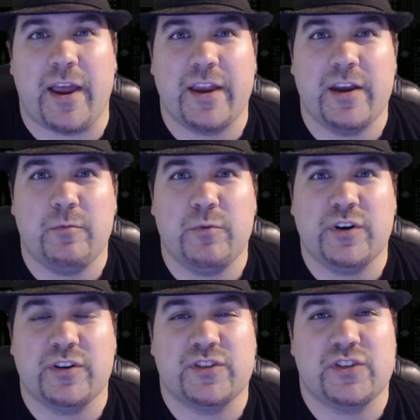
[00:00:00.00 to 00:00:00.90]
here we're
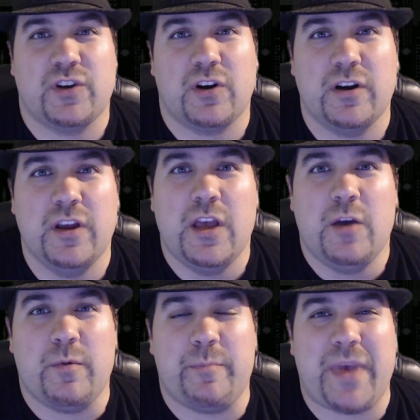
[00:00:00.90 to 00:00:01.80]
going to start
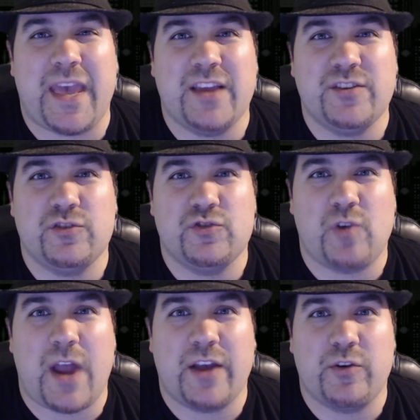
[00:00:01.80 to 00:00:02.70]
with Panzer
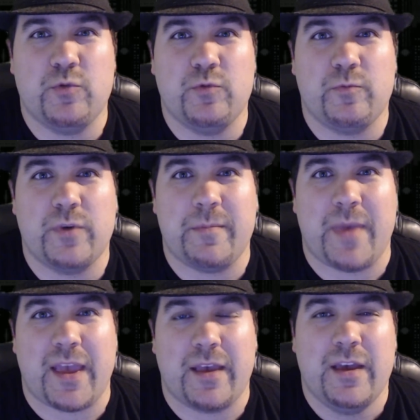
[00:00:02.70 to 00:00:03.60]
Dragoon
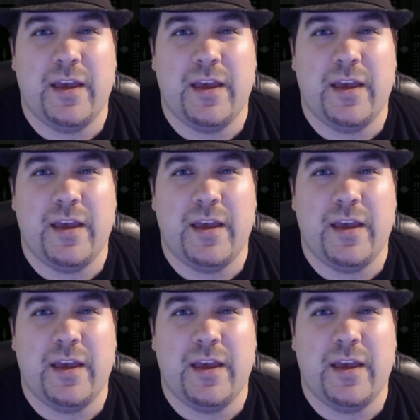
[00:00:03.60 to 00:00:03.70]
Remake.